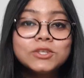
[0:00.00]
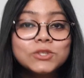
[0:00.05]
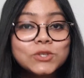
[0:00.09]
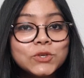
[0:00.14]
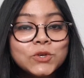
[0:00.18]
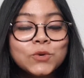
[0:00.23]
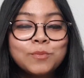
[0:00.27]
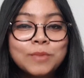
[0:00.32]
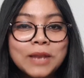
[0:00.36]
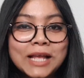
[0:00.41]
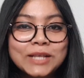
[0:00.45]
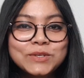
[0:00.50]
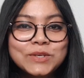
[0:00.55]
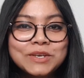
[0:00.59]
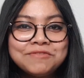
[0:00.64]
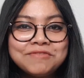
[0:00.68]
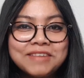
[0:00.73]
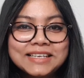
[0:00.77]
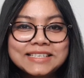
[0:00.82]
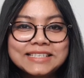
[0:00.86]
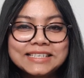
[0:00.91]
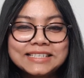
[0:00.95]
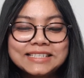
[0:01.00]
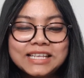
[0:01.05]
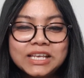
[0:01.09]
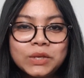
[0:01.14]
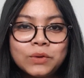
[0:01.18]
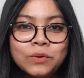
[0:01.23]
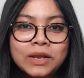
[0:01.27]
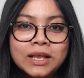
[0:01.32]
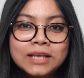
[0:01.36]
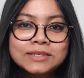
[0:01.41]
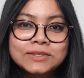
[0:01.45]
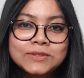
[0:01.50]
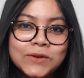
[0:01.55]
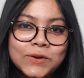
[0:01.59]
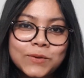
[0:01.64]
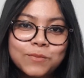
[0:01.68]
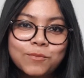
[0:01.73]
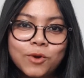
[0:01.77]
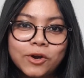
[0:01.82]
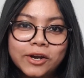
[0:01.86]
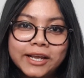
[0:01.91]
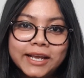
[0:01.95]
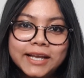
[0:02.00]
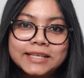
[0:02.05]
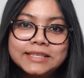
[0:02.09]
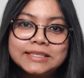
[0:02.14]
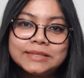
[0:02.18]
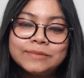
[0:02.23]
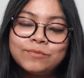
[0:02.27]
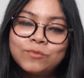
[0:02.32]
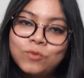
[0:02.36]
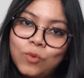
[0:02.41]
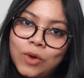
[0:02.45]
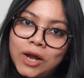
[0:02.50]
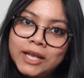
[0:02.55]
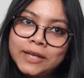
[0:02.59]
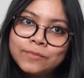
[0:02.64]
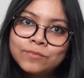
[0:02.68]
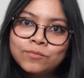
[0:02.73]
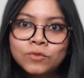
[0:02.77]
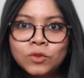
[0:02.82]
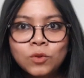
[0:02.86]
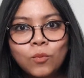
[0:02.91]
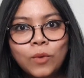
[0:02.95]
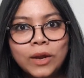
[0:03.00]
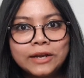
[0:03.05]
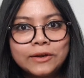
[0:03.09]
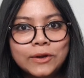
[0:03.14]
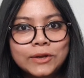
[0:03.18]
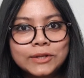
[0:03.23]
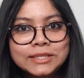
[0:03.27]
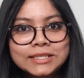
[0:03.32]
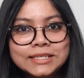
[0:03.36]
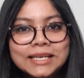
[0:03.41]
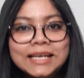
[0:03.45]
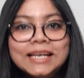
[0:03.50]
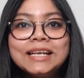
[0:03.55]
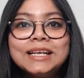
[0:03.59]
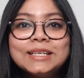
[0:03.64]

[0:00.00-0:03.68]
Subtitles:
Do you plan to invest in the UK stock market? Why? Why not?